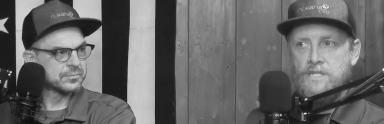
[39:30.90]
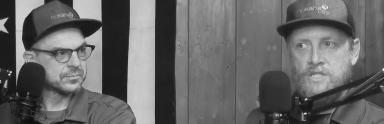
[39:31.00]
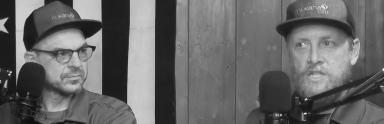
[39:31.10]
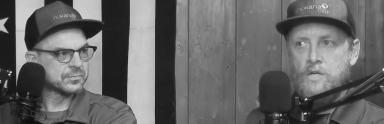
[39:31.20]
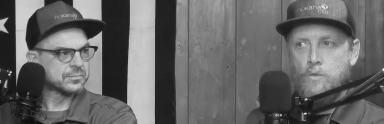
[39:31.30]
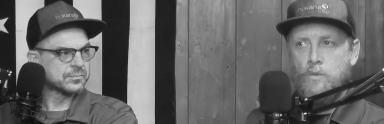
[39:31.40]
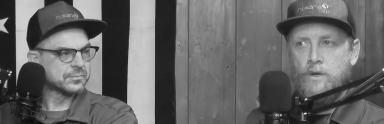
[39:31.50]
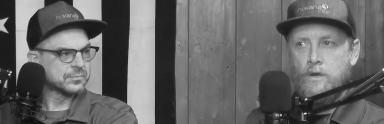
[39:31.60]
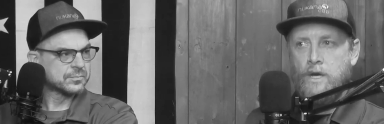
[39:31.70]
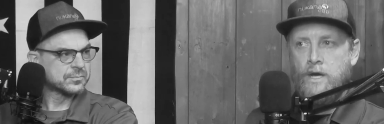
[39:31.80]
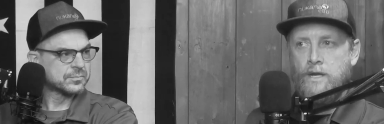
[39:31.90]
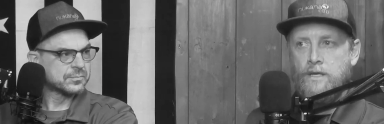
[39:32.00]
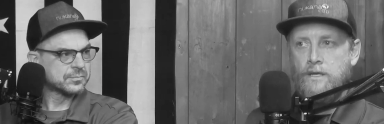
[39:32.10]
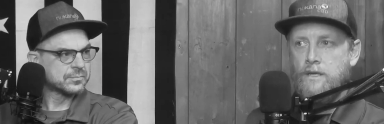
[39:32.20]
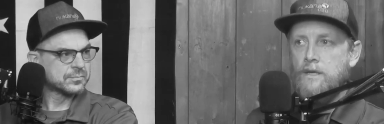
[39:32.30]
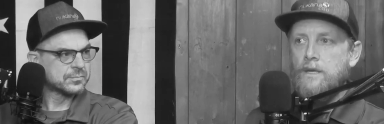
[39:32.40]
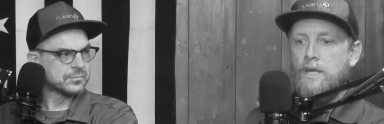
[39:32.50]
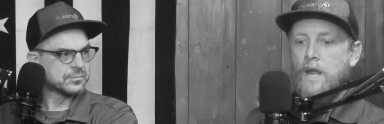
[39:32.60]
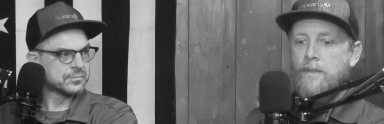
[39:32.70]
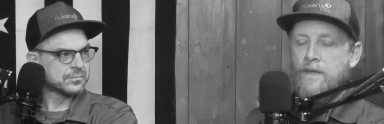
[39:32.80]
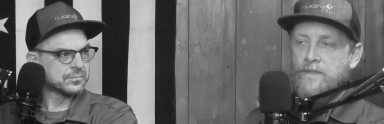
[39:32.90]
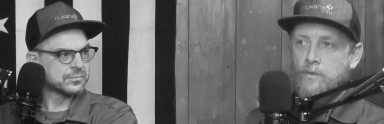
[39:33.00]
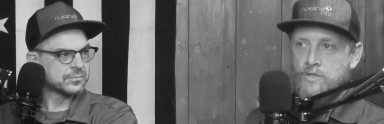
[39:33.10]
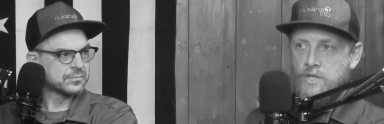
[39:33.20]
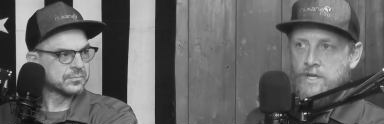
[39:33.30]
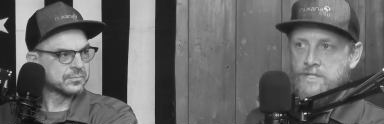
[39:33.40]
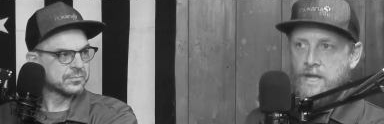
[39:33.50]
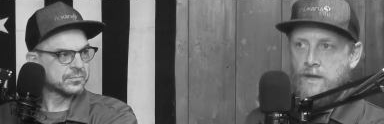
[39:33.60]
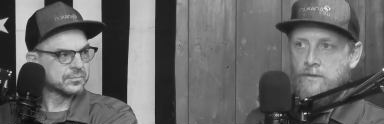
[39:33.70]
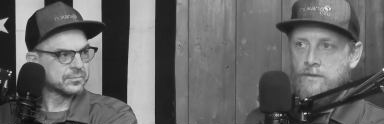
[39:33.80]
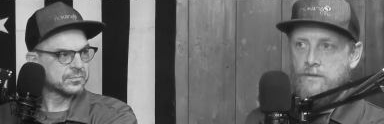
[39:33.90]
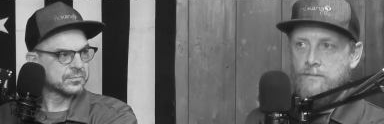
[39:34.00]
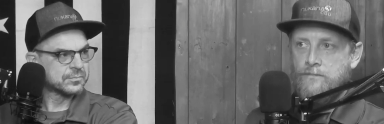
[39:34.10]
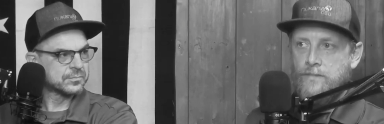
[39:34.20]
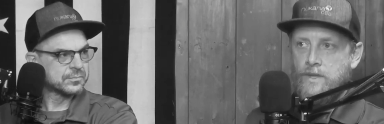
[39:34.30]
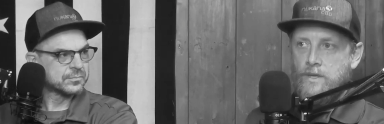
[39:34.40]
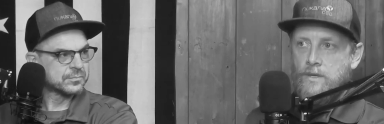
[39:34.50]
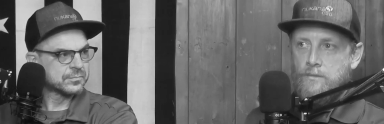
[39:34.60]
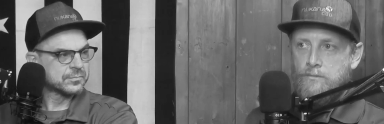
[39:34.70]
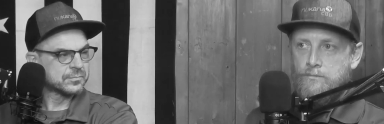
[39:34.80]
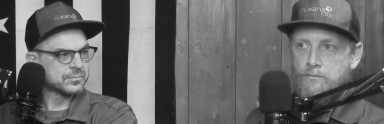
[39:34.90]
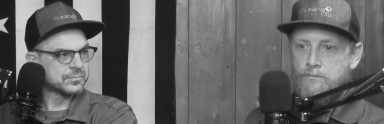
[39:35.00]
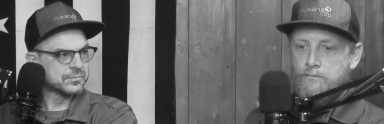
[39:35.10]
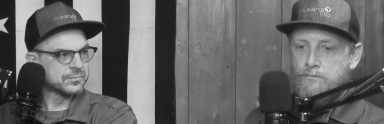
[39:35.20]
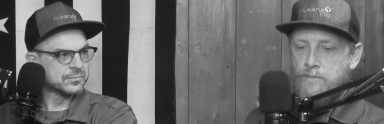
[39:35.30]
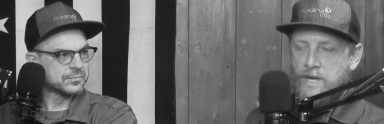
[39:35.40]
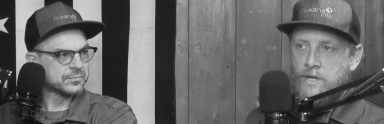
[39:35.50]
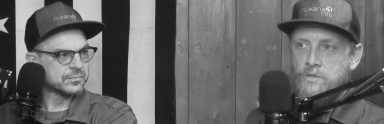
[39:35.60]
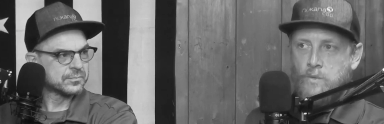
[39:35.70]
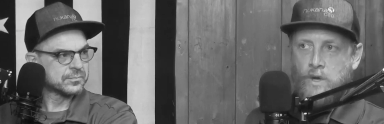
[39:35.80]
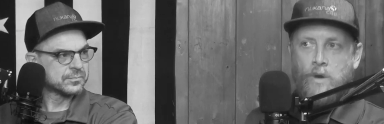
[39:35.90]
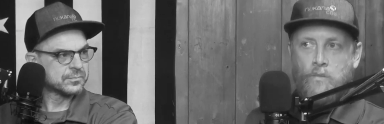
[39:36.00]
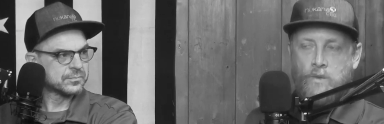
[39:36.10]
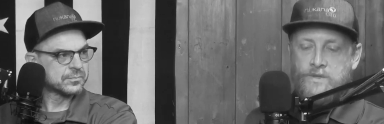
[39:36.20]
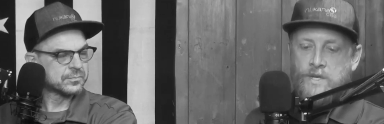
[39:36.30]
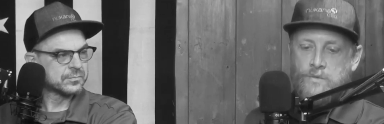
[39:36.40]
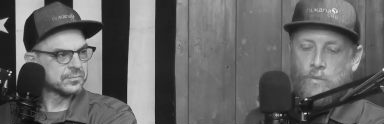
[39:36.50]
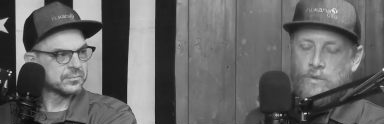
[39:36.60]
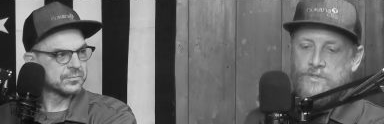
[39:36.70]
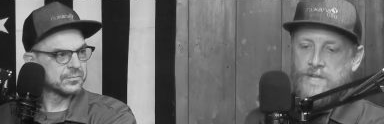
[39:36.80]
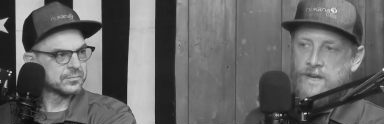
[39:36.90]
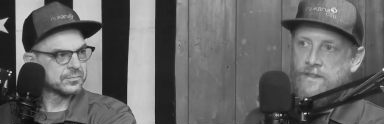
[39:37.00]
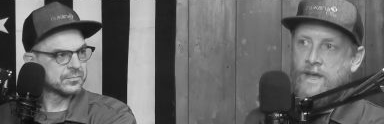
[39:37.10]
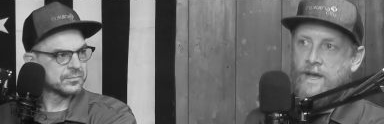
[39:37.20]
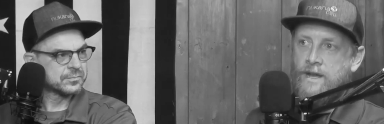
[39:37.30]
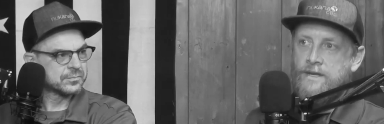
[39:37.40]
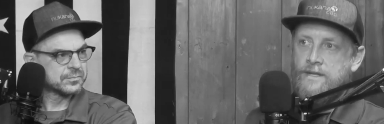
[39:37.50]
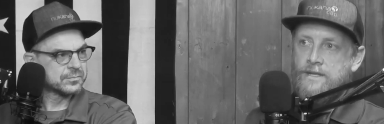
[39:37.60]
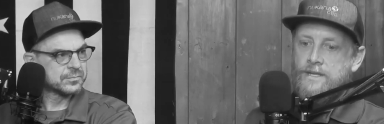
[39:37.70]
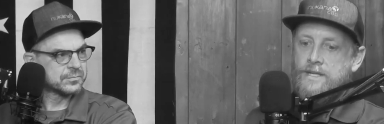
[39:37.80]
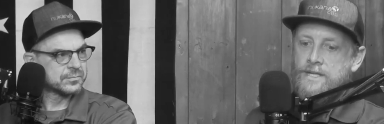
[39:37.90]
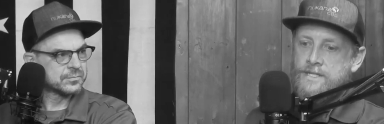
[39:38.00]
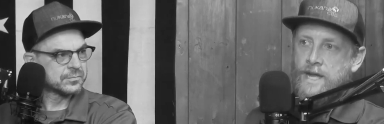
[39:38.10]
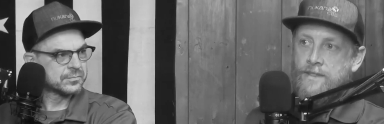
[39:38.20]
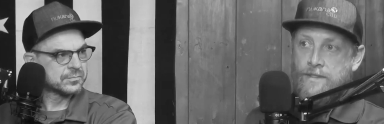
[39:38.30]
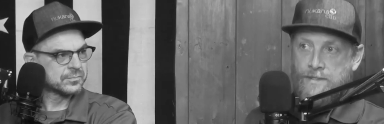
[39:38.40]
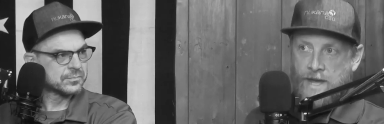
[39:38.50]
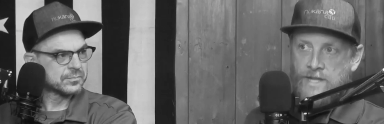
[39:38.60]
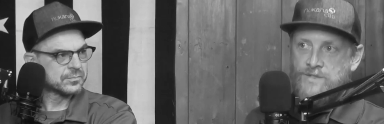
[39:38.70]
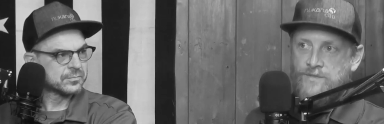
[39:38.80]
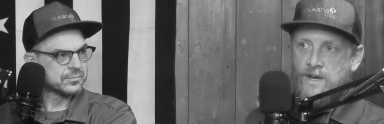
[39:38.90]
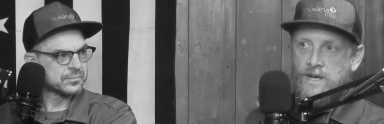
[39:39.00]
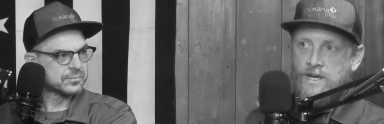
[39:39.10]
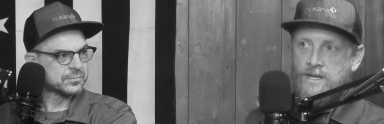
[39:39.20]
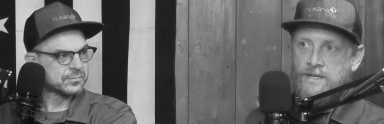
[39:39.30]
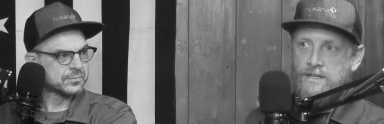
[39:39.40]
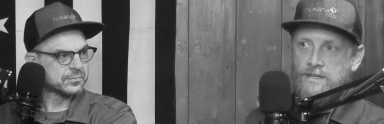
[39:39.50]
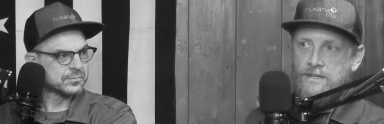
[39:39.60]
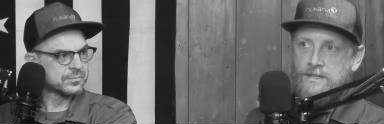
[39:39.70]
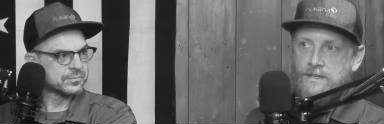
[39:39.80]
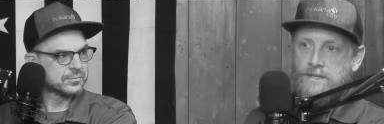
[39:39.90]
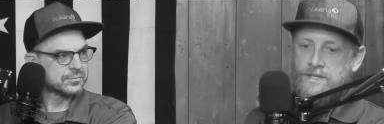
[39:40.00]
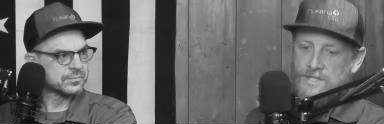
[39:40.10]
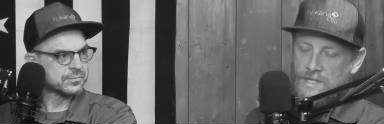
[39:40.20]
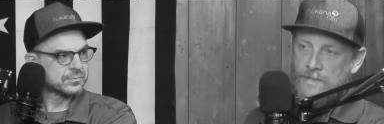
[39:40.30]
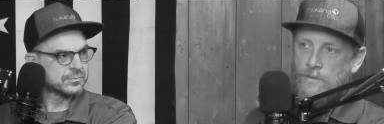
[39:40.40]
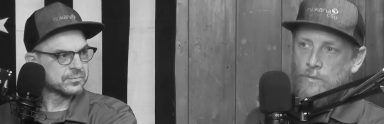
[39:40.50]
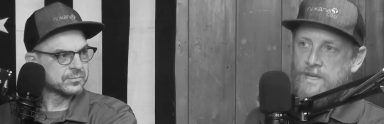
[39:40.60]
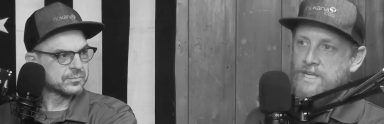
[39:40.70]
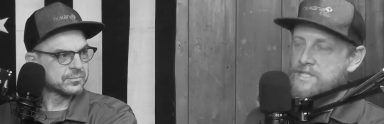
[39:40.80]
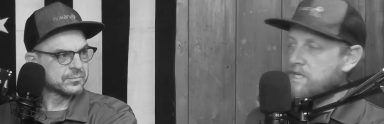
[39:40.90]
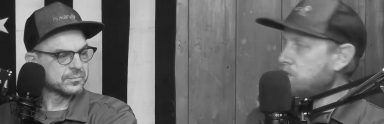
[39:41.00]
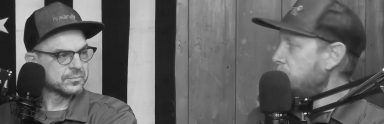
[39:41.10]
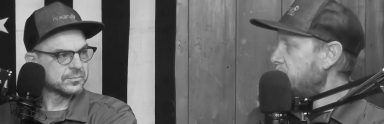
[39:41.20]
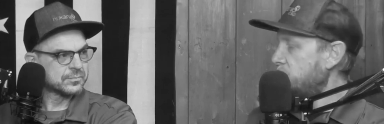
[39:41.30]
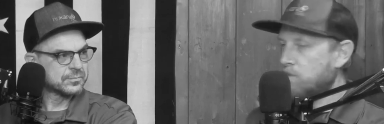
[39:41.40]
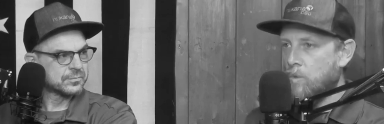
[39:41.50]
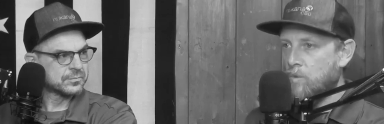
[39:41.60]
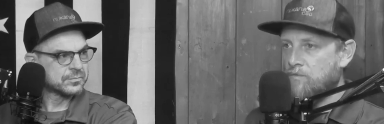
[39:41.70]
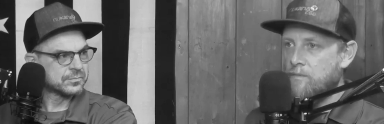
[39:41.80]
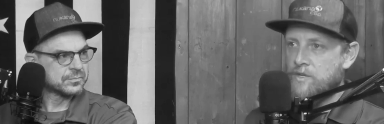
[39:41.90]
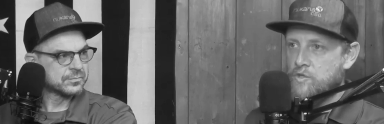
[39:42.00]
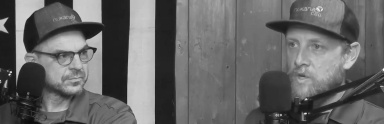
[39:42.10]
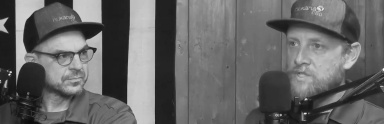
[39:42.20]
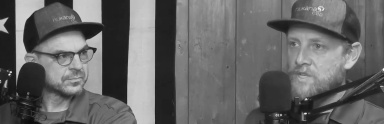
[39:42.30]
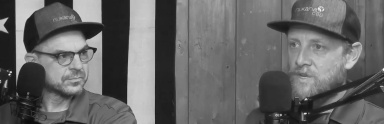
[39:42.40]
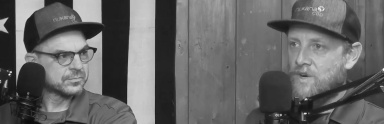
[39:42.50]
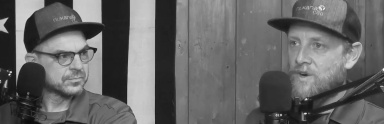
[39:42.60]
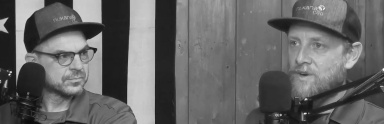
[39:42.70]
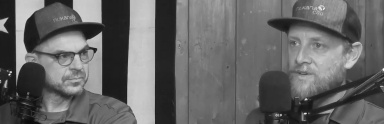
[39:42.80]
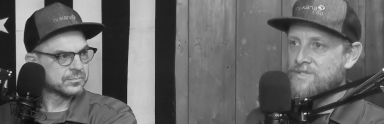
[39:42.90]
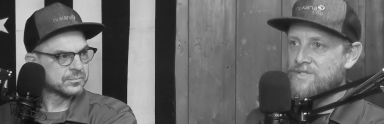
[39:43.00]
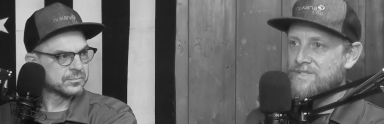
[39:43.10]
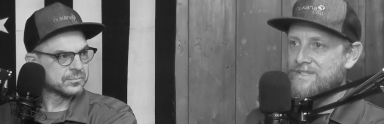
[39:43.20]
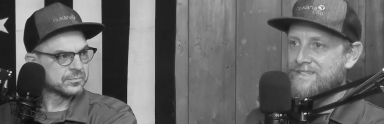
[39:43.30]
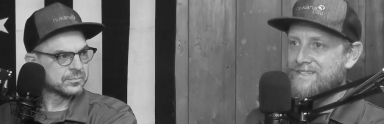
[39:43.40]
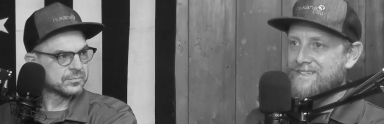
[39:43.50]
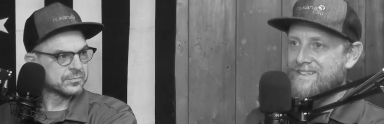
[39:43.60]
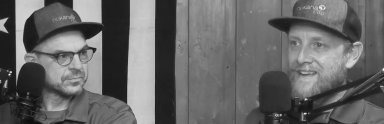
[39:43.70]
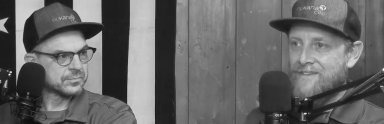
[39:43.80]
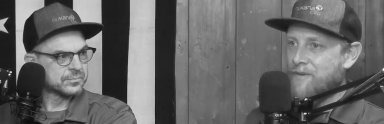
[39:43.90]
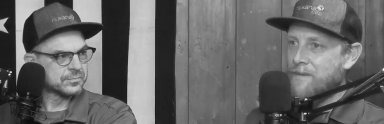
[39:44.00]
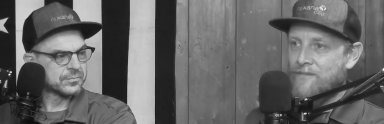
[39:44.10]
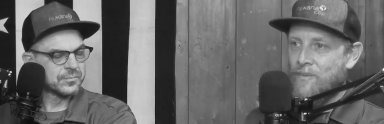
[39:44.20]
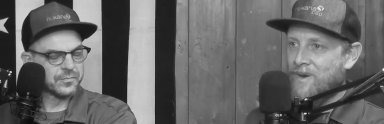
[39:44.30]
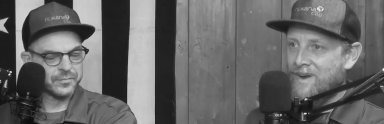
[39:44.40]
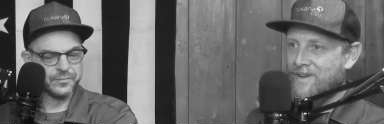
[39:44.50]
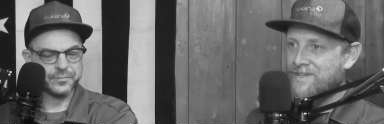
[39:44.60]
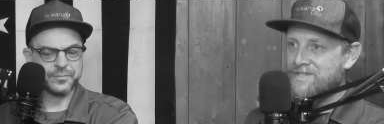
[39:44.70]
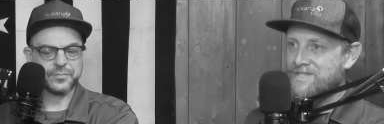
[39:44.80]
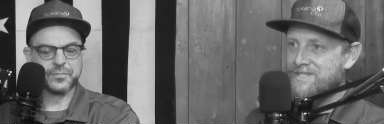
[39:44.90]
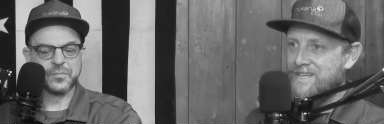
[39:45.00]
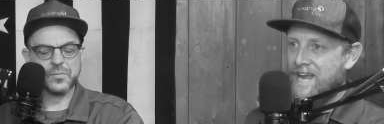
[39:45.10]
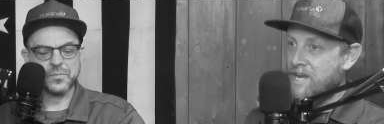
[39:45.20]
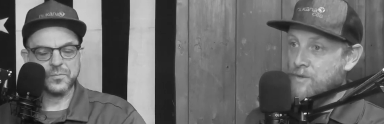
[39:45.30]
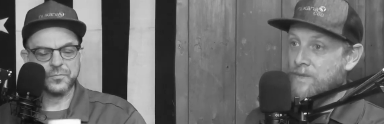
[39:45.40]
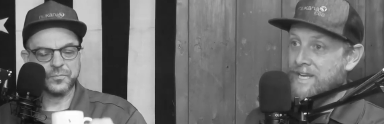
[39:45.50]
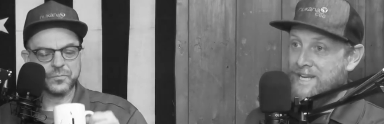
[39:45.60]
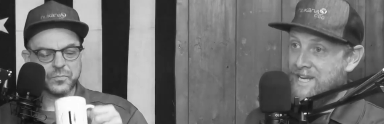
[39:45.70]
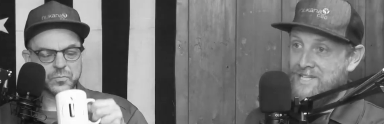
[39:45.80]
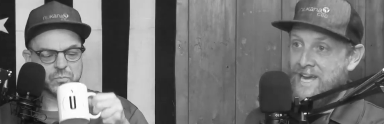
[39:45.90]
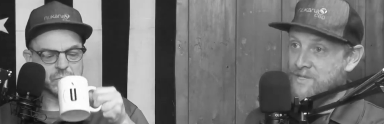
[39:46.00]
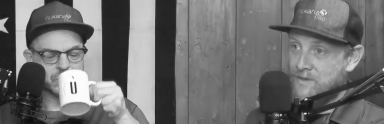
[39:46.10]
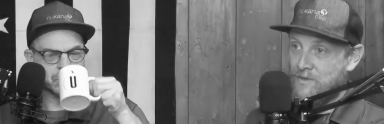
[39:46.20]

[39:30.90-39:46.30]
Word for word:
Speaker 1: is a Schedule One narcotic and that they will shut us down. But here's what I, what here's what we'll say to that is that that is fine. CBD will be continued to be sold from the trunks of cars and from everywhere else, and you will not get any tax